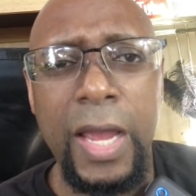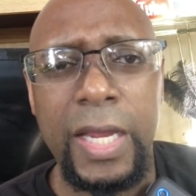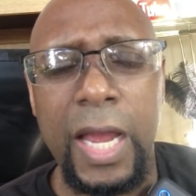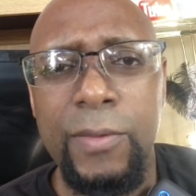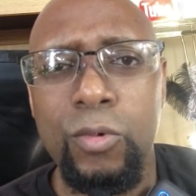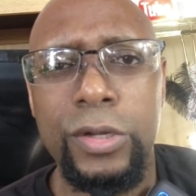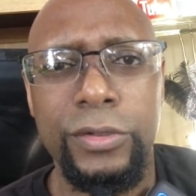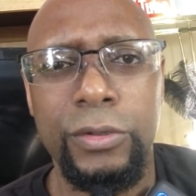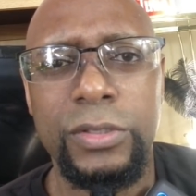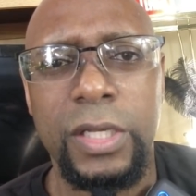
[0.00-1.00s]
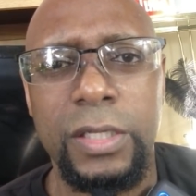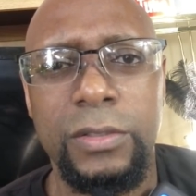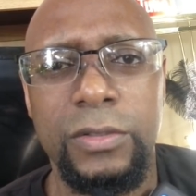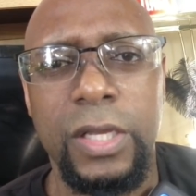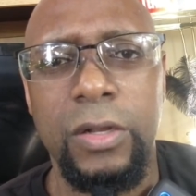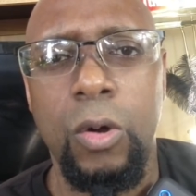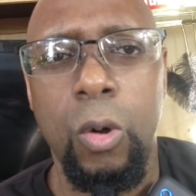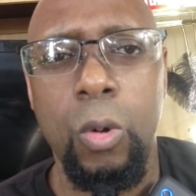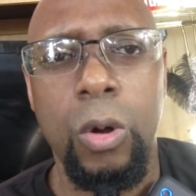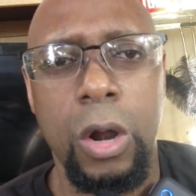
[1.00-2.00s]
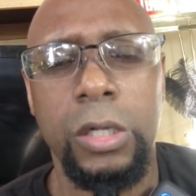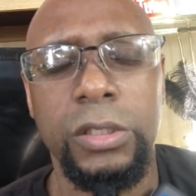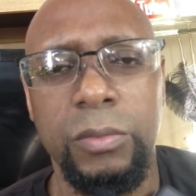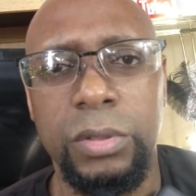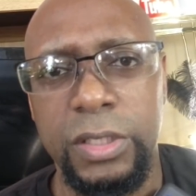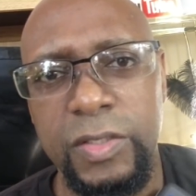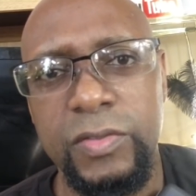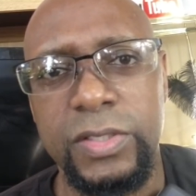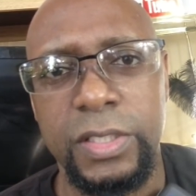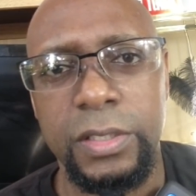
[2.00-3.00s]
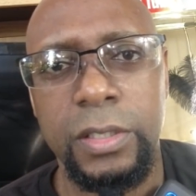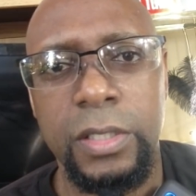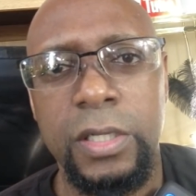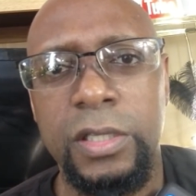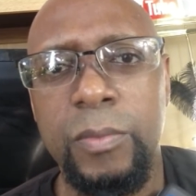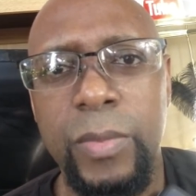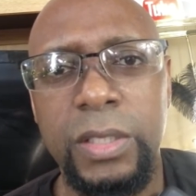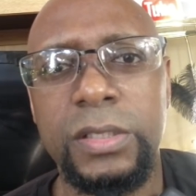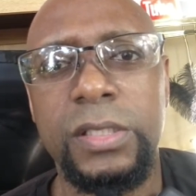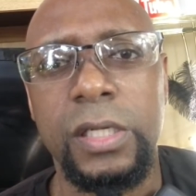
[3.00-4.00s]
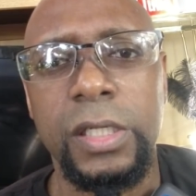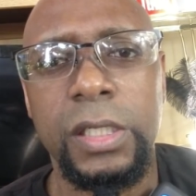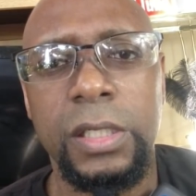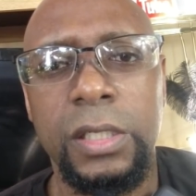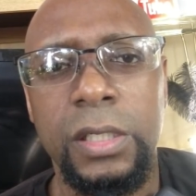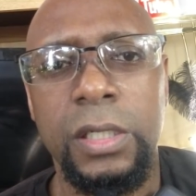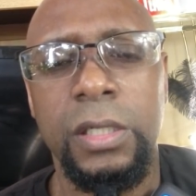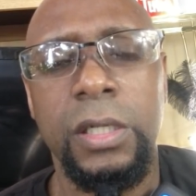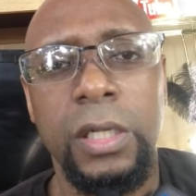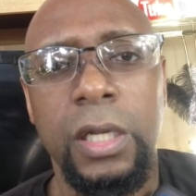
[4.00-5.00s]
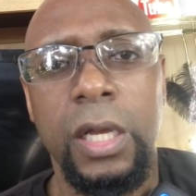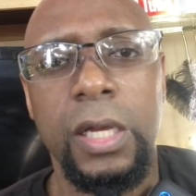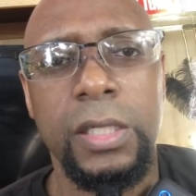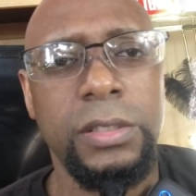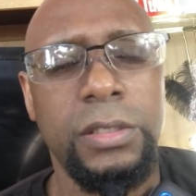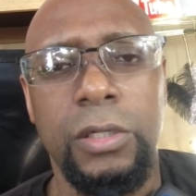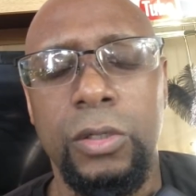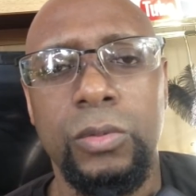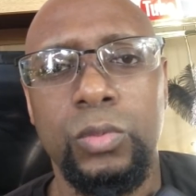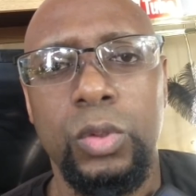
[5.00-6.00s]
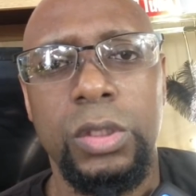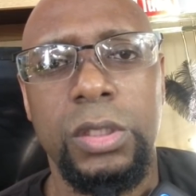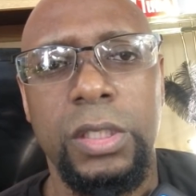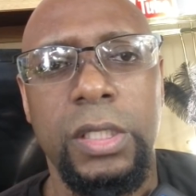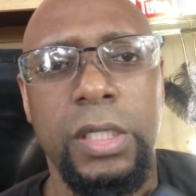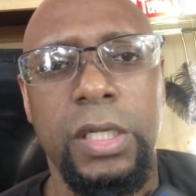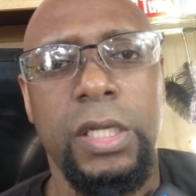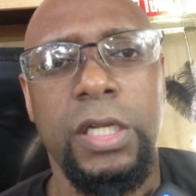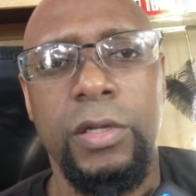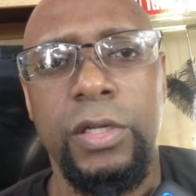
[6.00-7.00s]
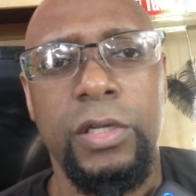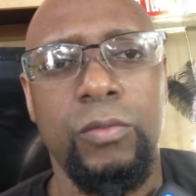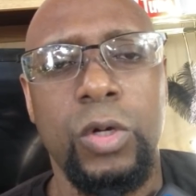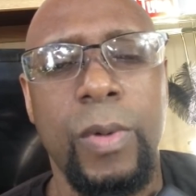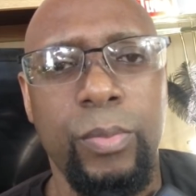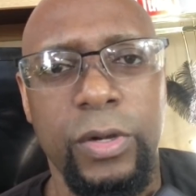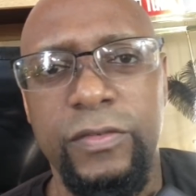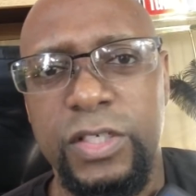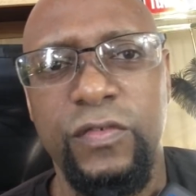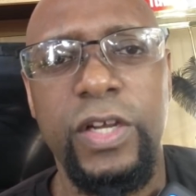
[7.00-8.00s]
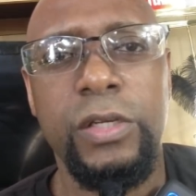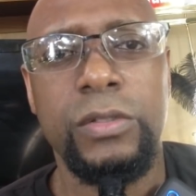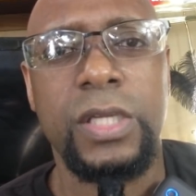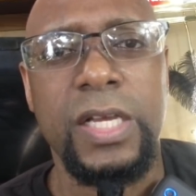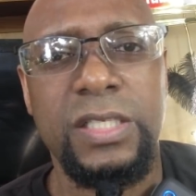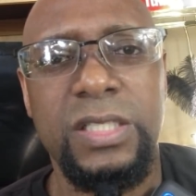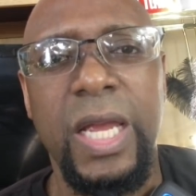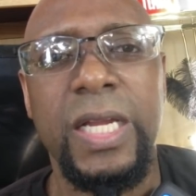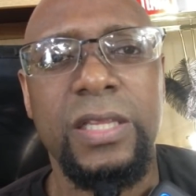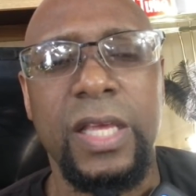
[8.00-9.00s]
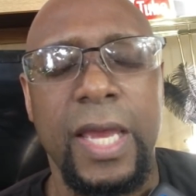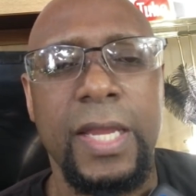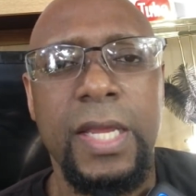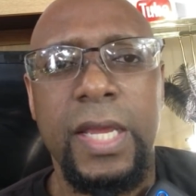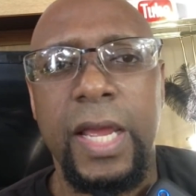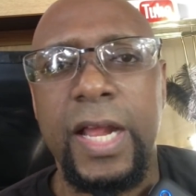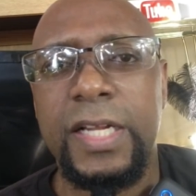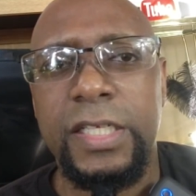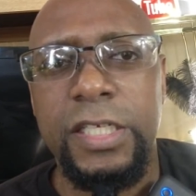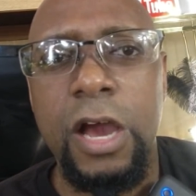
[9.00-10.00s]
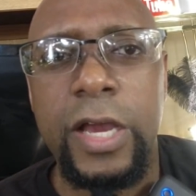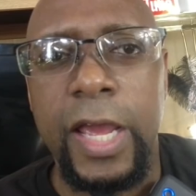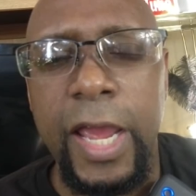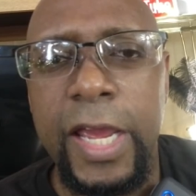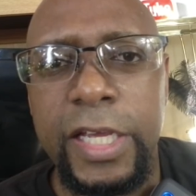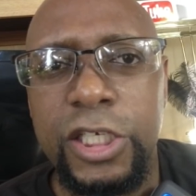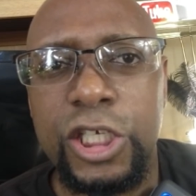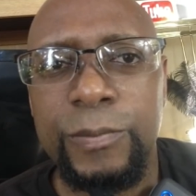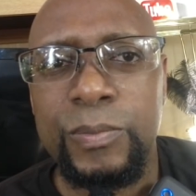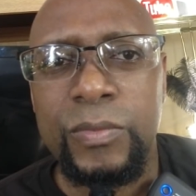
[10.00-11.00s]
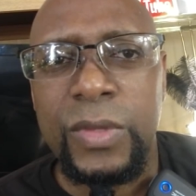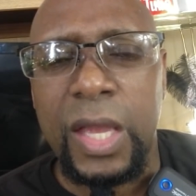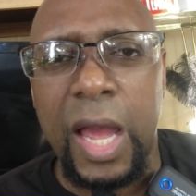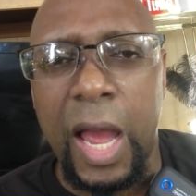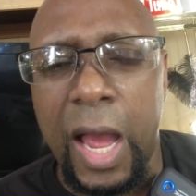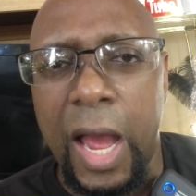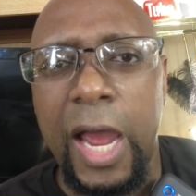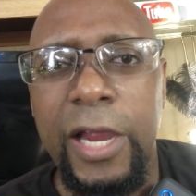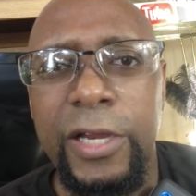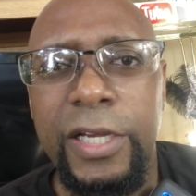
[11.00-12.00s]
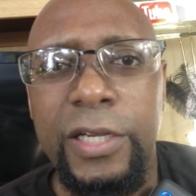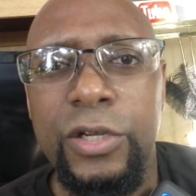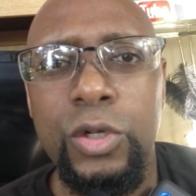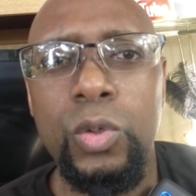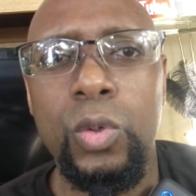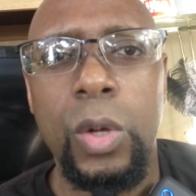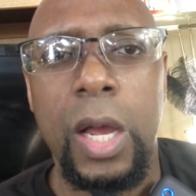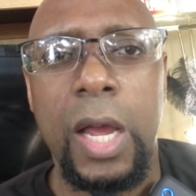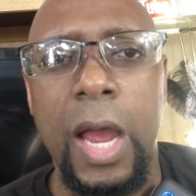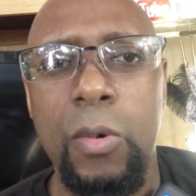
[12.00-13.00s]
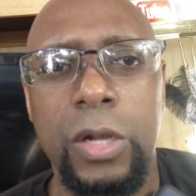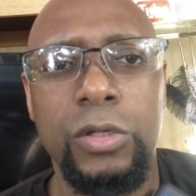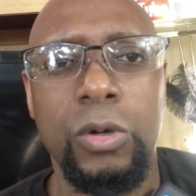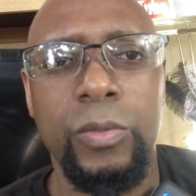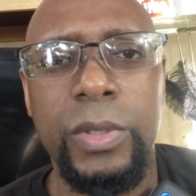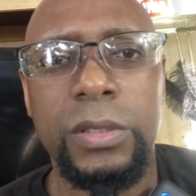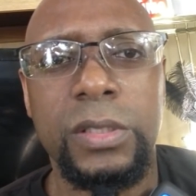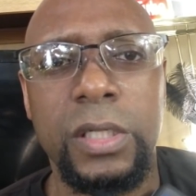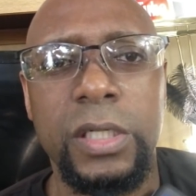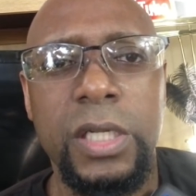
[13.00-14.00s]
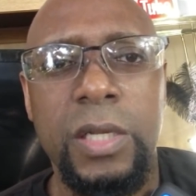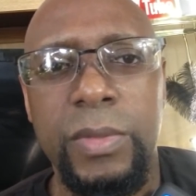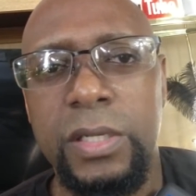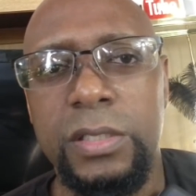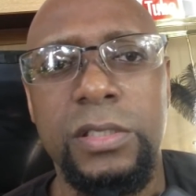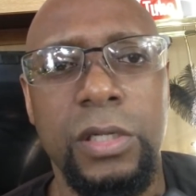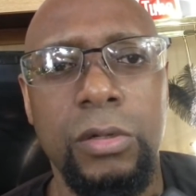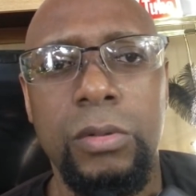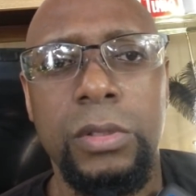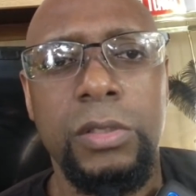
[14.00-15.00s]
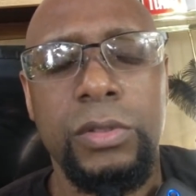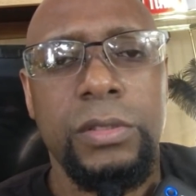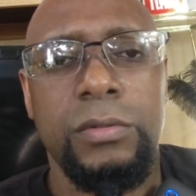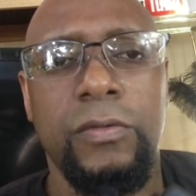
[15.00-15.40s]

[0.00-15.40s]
I, I'm one of those that, that wholeheartedly believes in the military you know, and in one of my previous videos, I stated that at a young age, I knew I wanted to go in the military because you know it,